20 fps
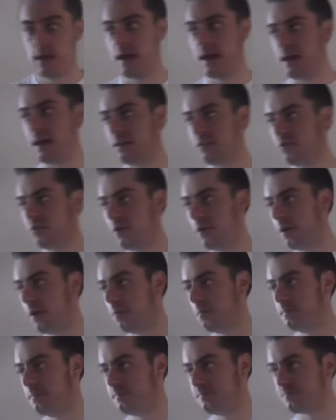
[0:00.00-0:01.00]
And
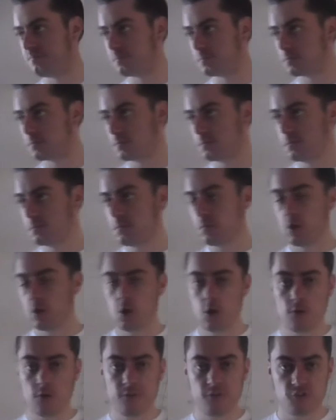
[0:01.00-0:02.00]
um,
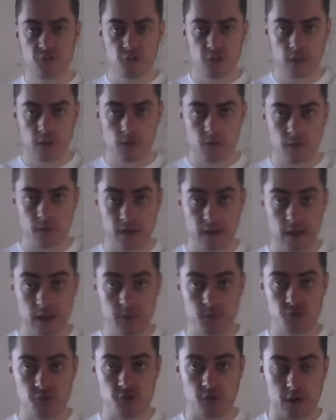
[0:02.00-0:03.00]
obviously when it
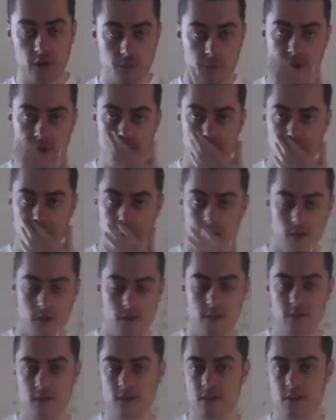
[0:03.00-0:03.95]
comes to like the winter,